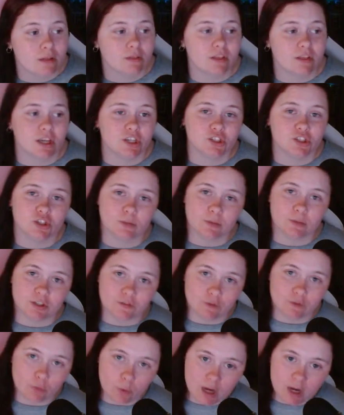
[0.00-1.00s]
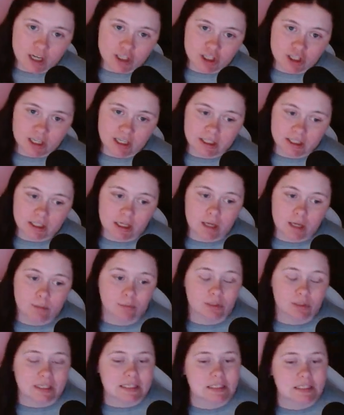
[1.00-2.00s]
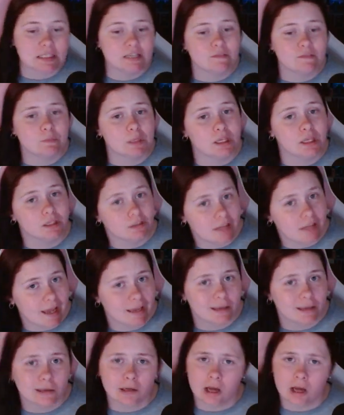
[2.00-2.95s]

Thank you so much for watching. Please leave me a like,